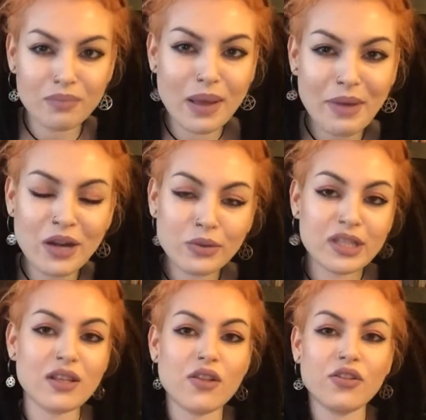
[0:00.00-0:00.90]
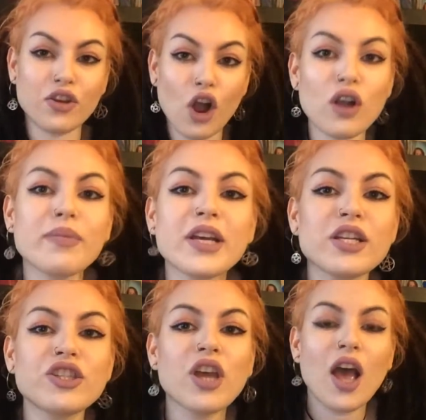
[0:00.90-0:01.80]
My bed was the
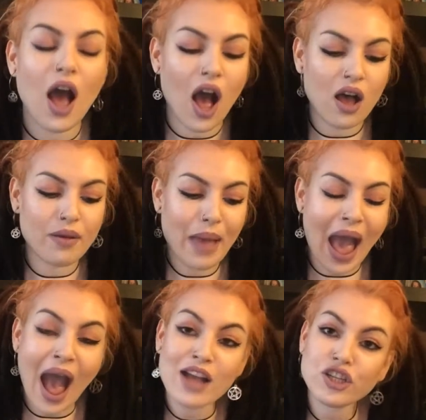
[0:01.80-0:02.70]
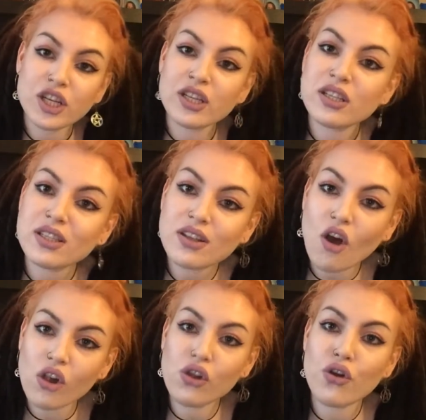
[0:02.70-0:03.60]
garbage, ashes
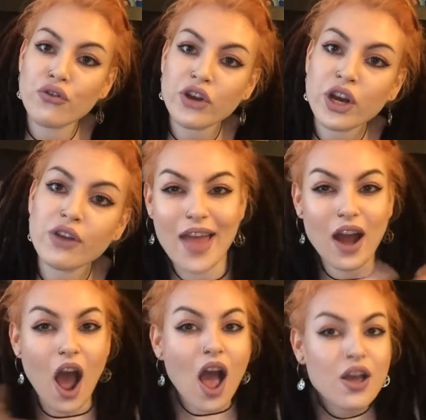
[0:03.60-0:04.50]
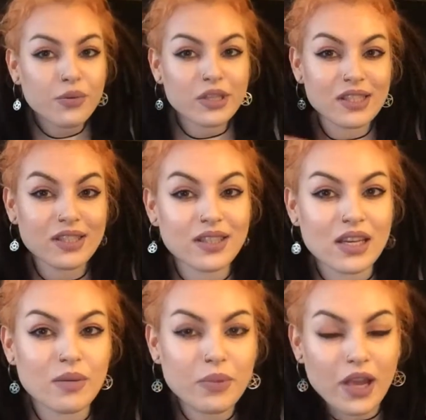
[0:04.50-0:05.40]
all over, and I would
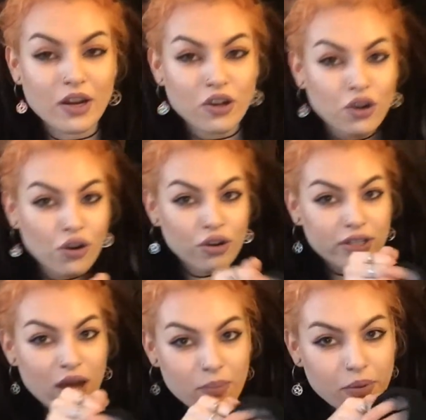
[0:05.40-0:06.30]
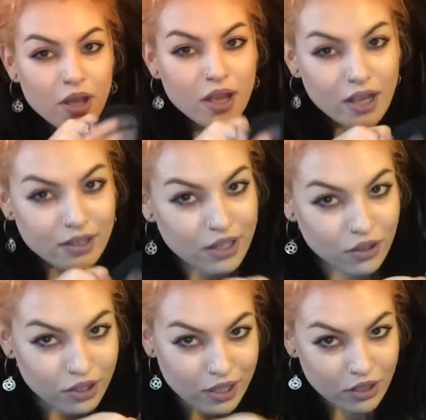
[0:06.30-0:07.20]
sleep in a curled up
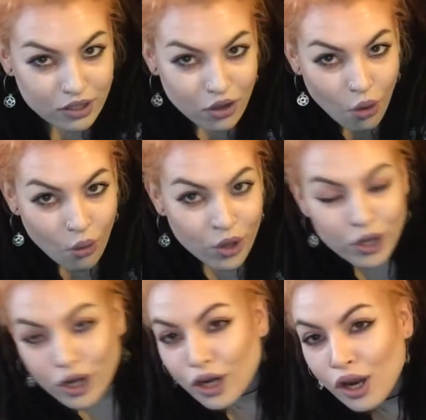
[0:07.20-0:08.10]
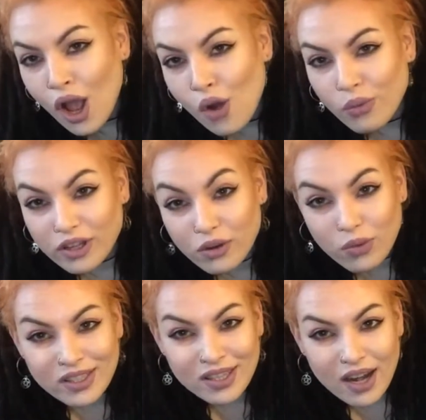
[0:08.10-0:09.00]
little corner where there
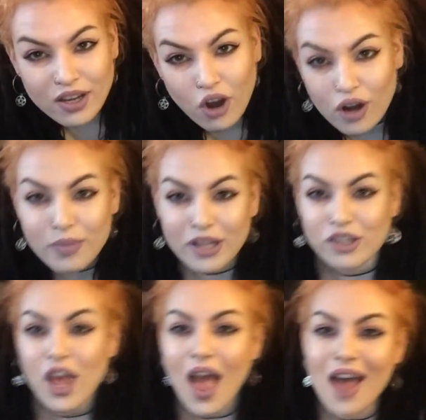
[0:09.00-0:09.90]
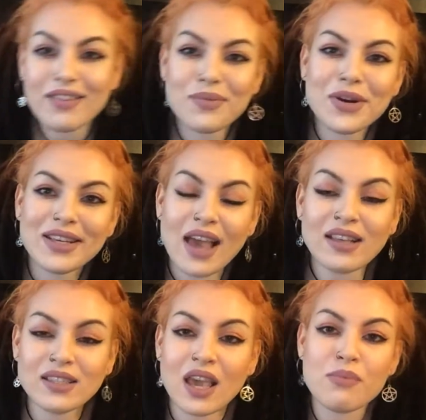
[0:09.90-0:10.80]
wasn't any garbage. And then when
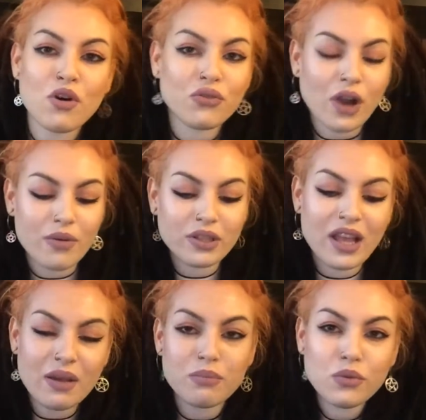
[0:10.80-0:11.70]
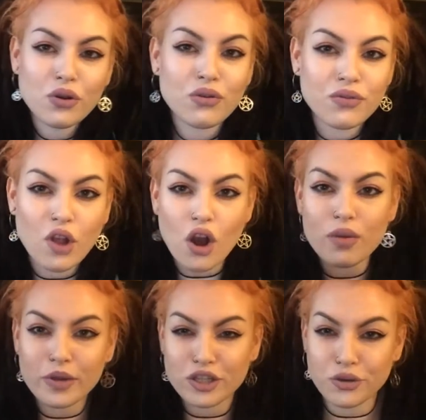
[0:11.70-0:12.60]
guests came over, I would like move
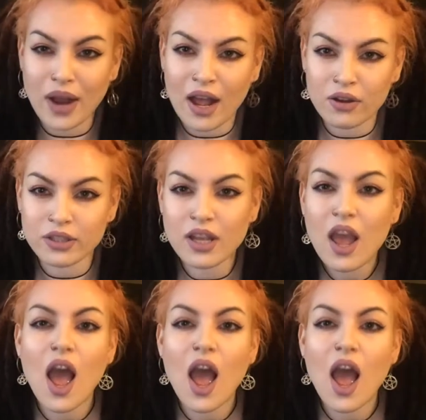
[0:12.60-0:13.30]
garbage around.